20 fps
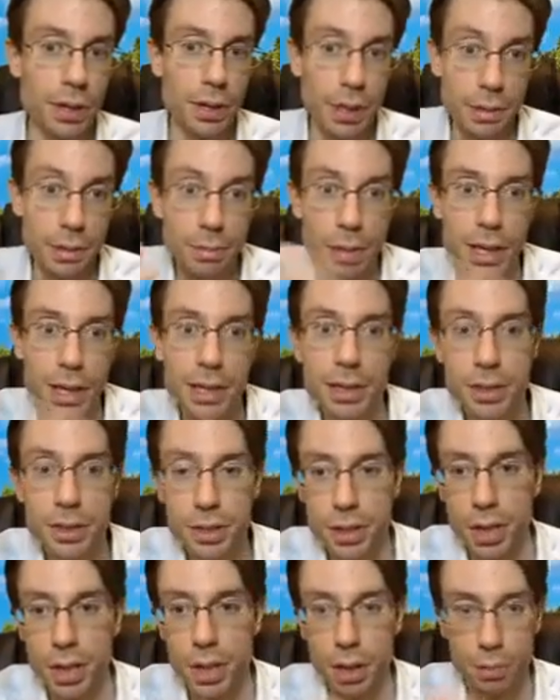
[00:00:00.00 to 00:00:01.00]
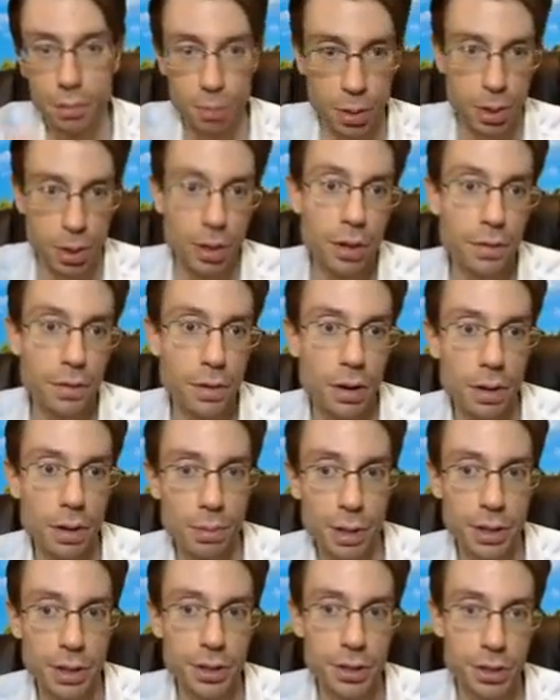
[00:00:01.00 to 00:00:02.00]
like money's part of our
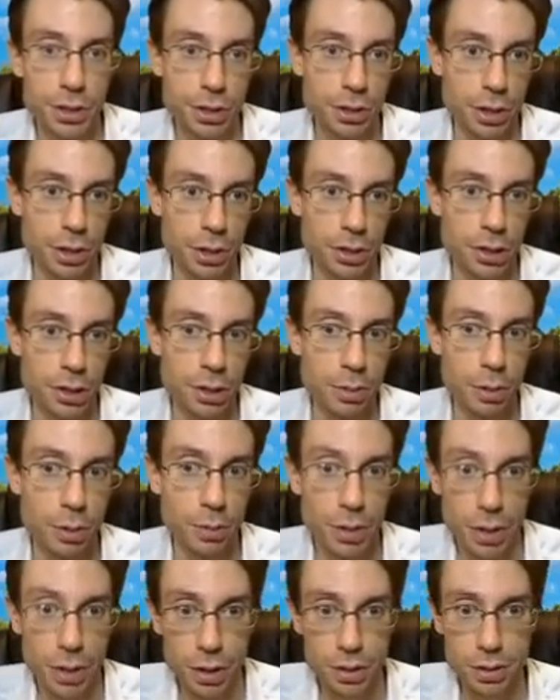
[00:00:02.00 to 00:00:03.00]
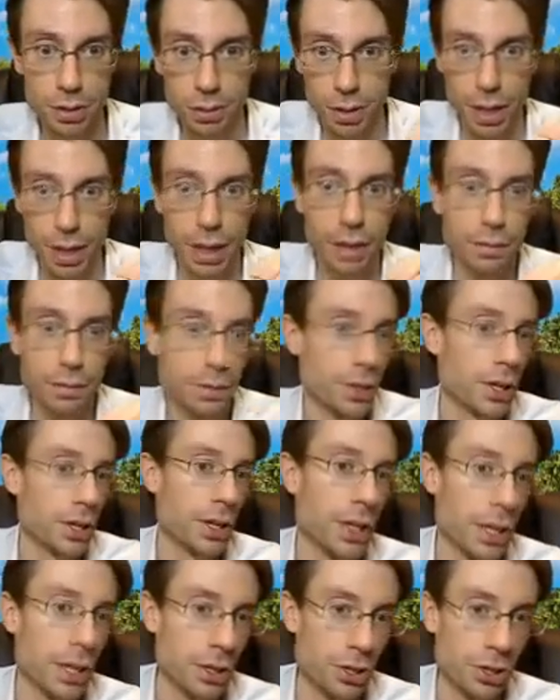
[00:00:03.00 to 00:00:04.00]
abundance structure, but we also have the
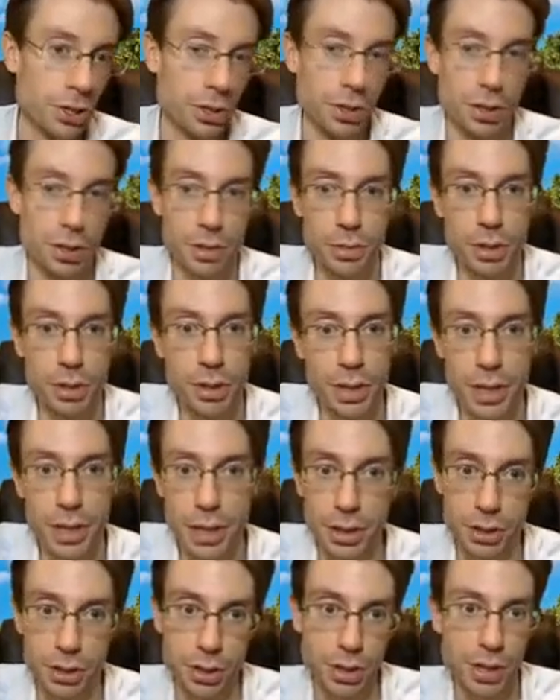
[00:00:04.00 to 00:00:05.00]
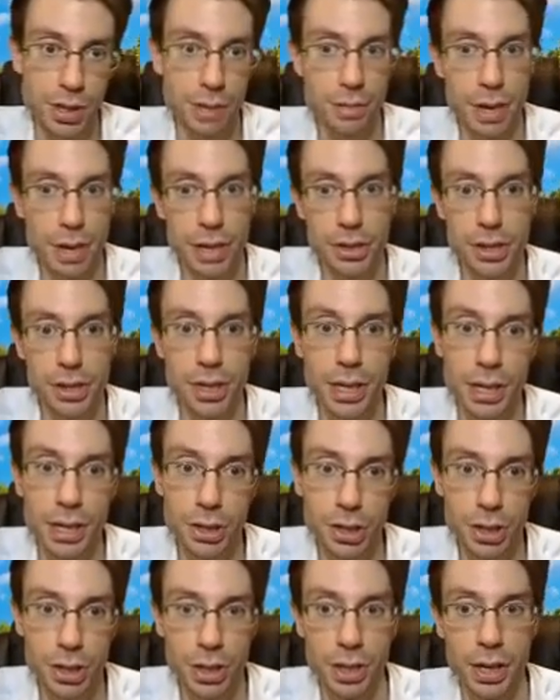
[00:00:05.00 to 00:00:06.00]
connection, the communication, the
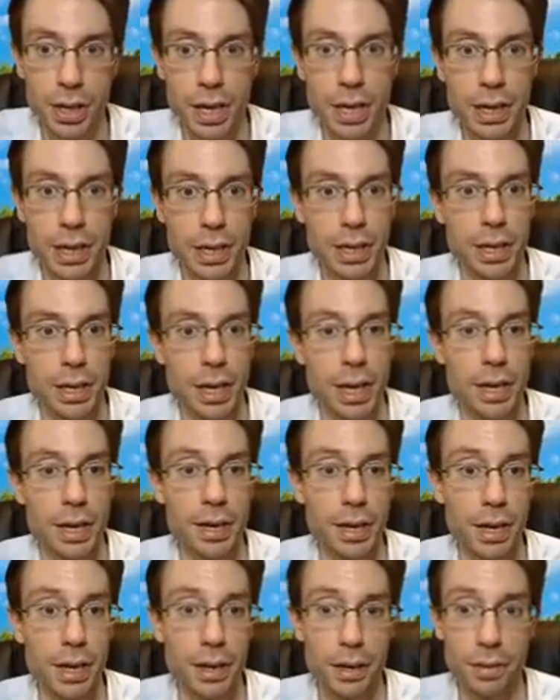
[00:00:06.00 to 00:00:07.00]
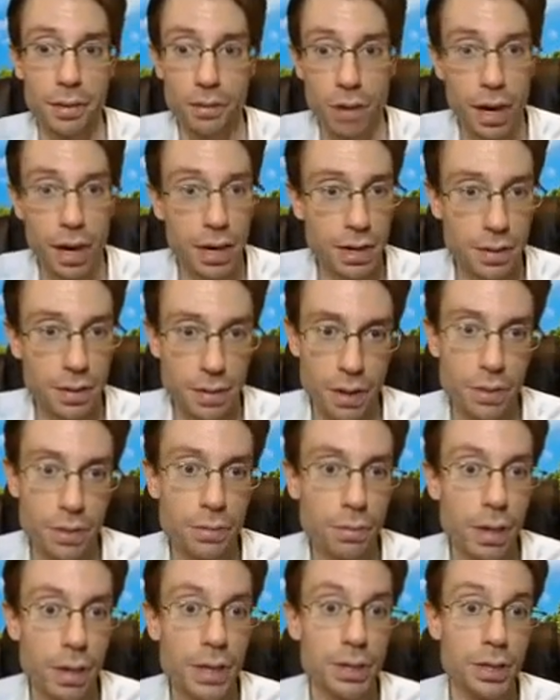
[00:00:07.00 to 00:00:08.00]
imagination, and a variety of
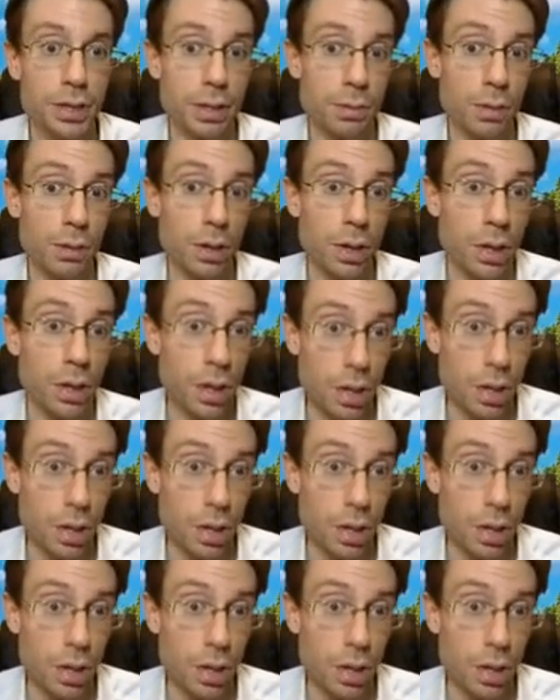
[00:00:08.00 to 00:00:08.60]
other ways that we're